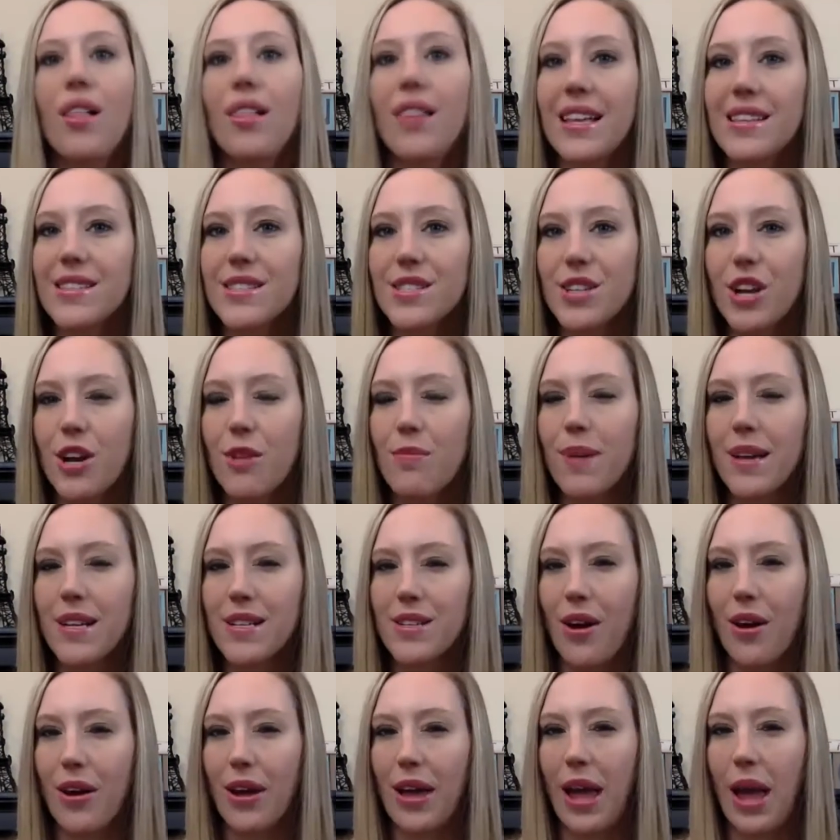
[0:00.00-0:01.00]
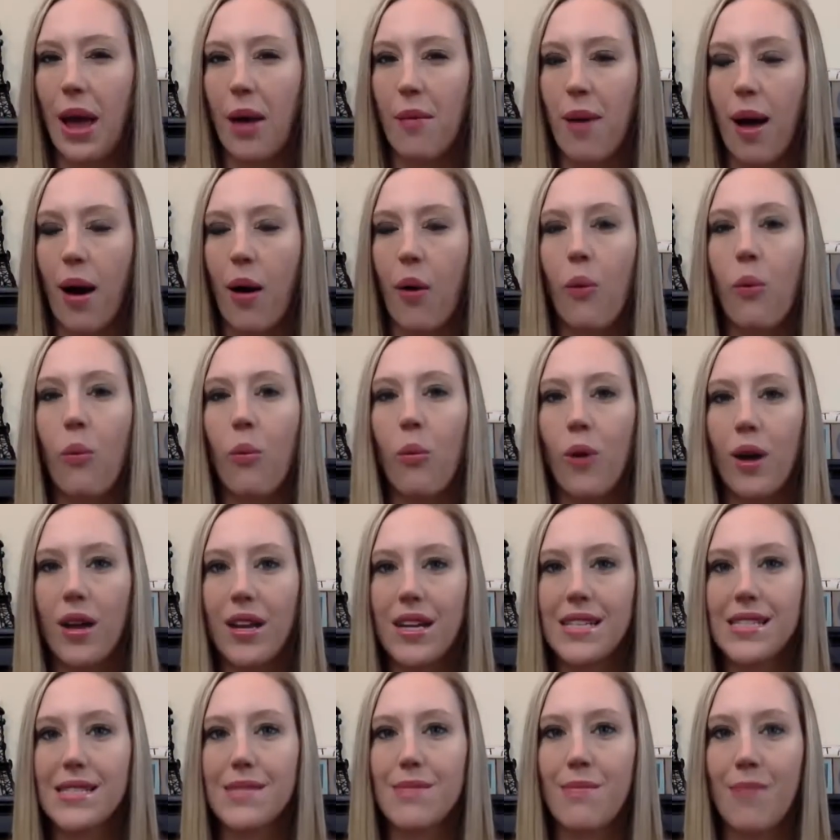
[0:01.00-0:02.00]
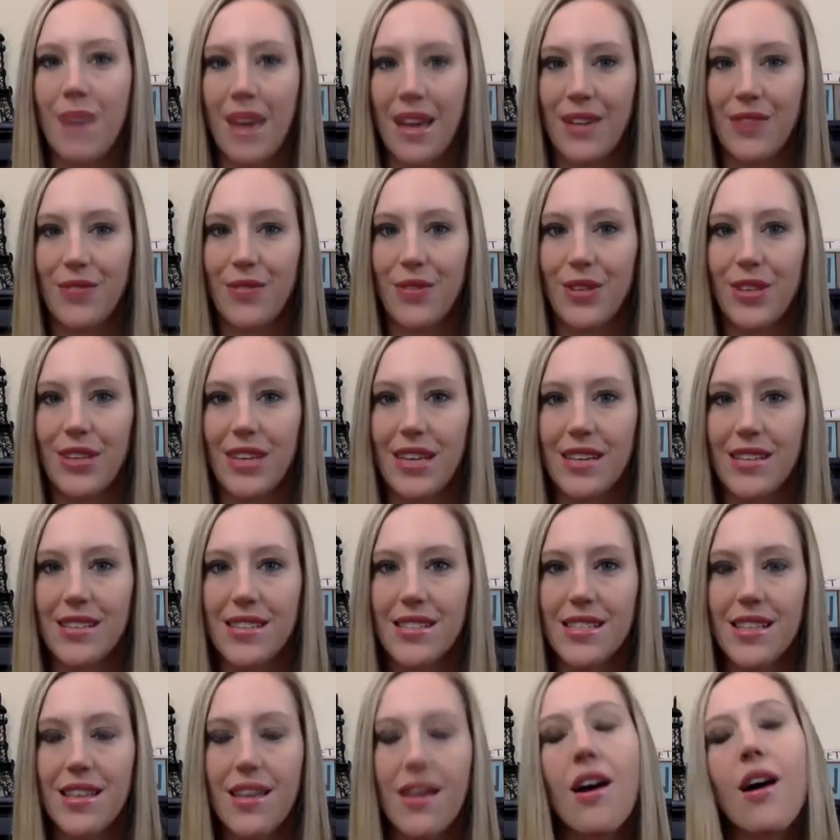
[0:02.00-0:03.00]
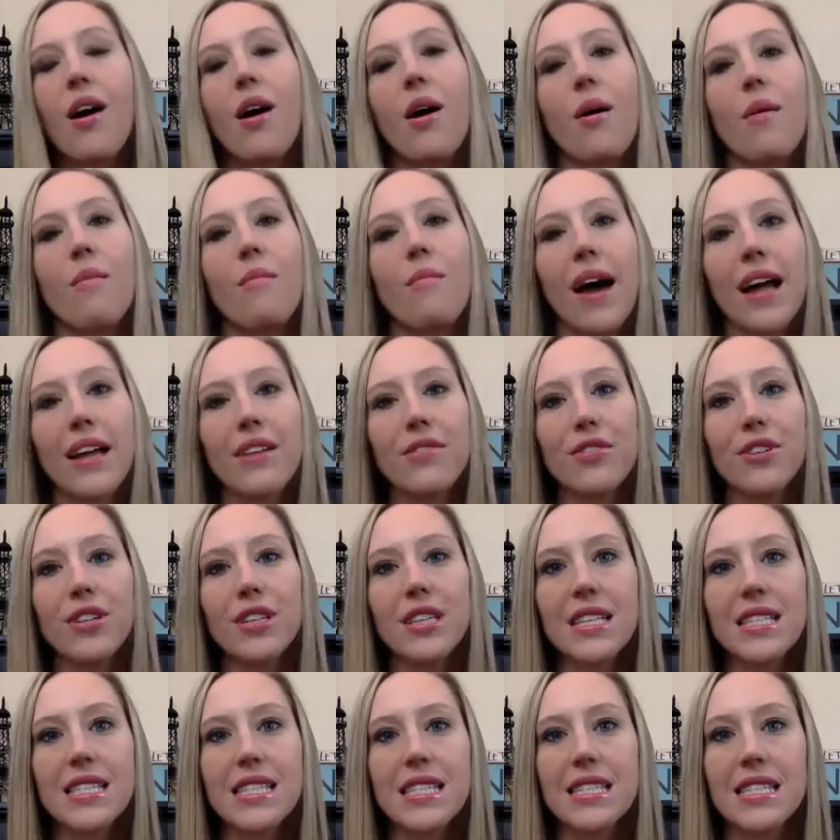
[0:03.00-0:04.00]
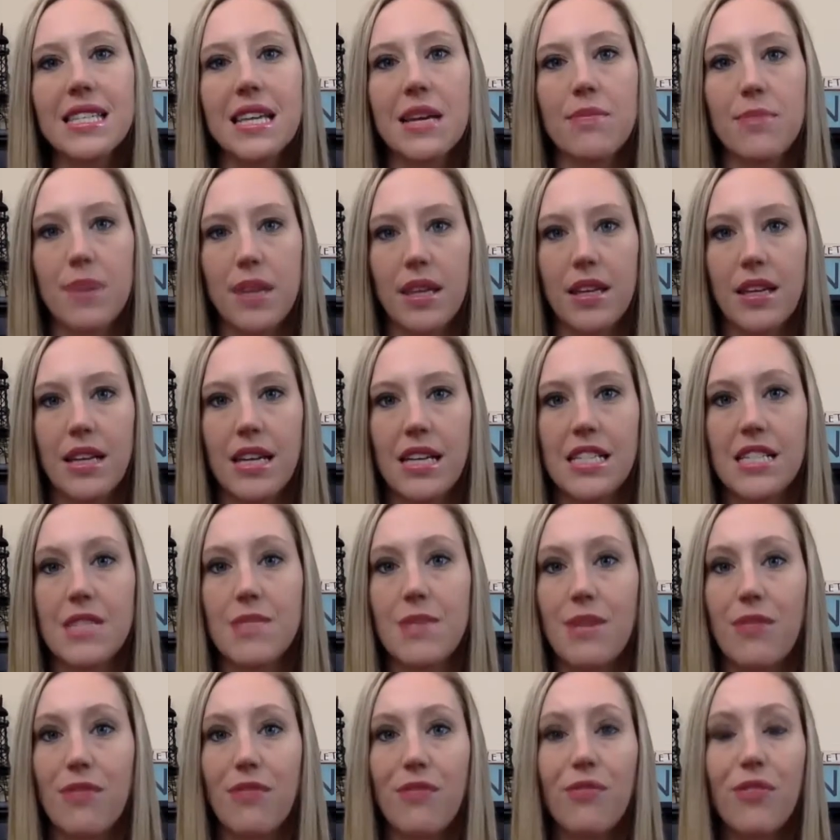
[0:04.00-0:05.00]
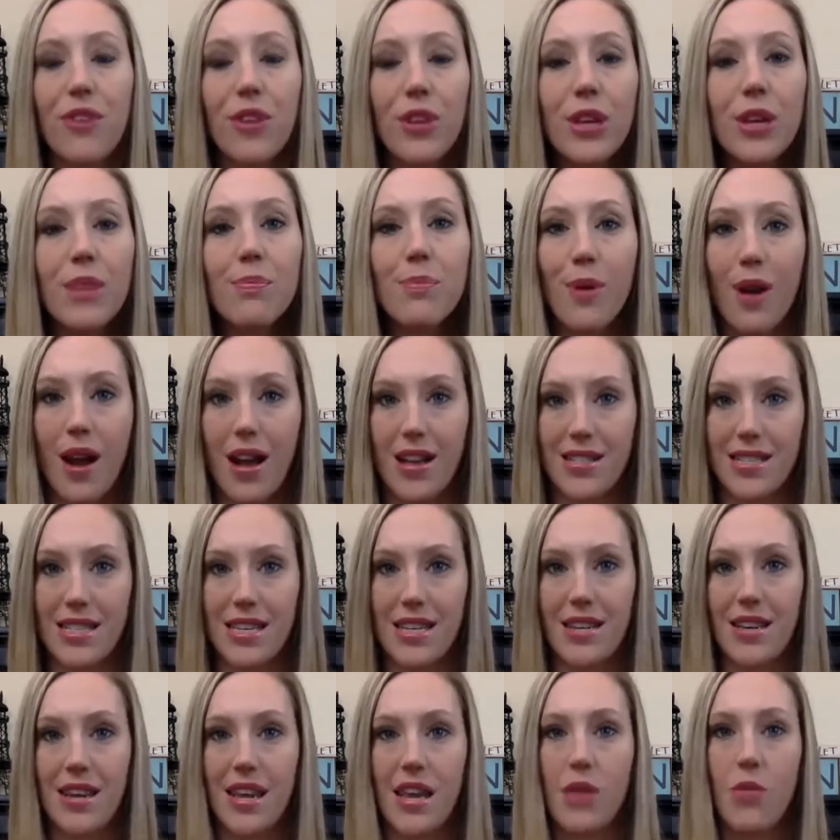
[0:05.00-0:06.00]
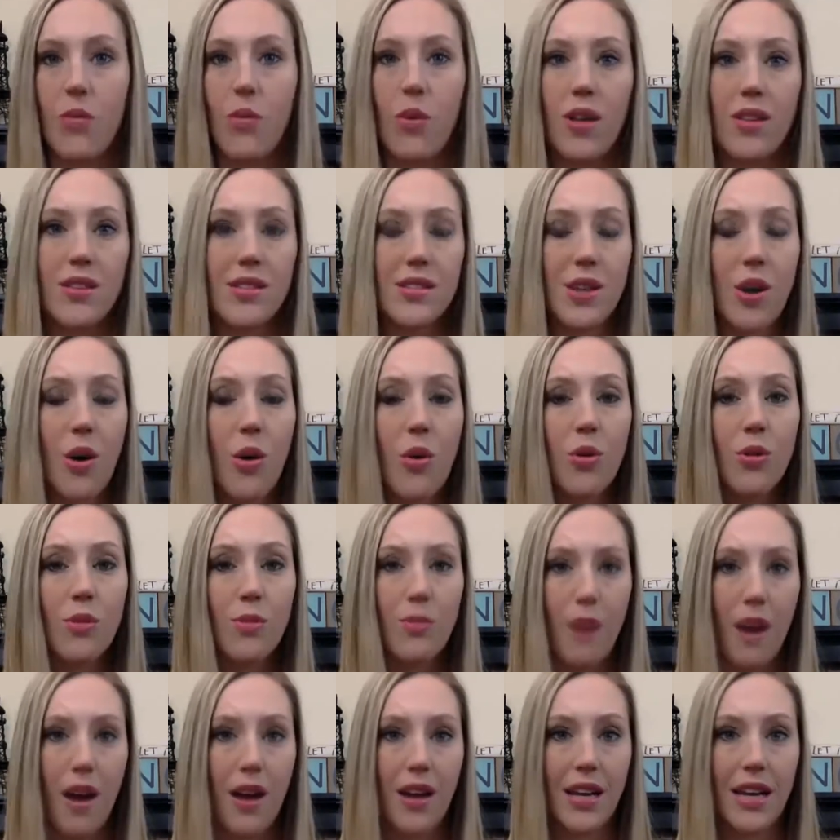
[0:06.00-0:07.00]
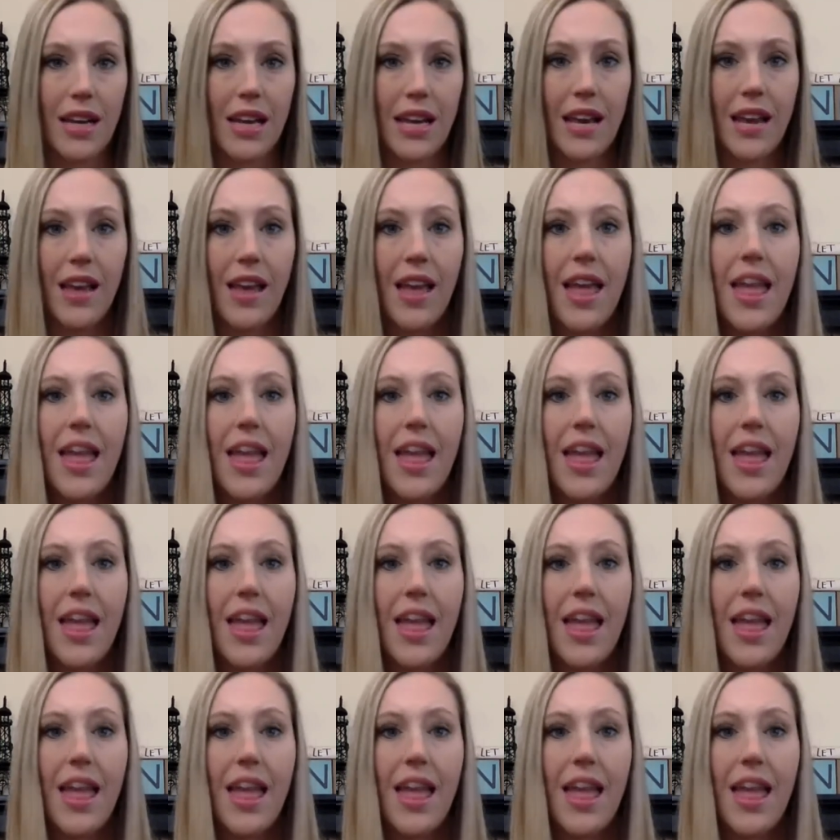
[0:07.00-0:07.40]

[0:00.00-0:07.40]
Let's start by talking about what is mindfulness. Mindfulness is the ability to be fully present in one's own body